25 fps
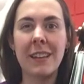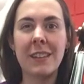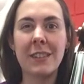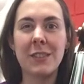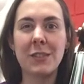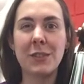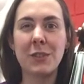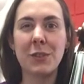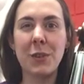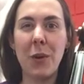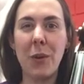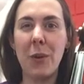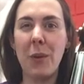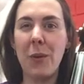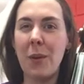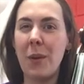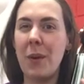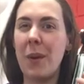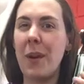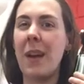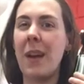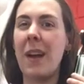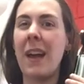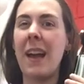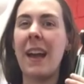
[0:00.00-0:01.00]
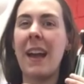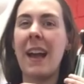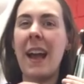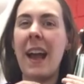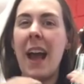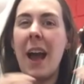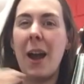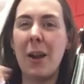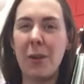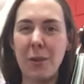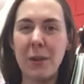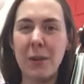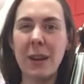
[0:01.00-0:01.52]
So
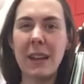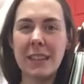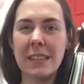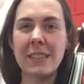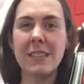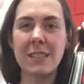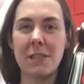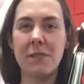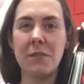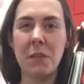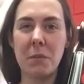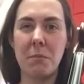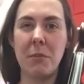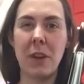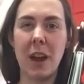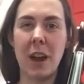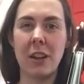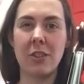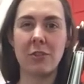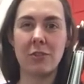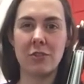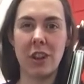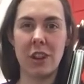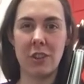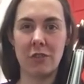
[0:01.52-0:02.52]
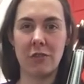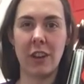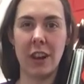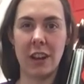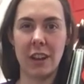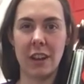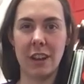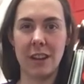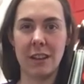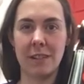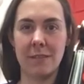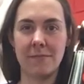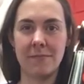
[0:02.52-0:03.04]
how is the vibrato
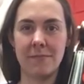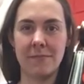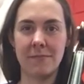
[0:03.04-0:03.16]
generated?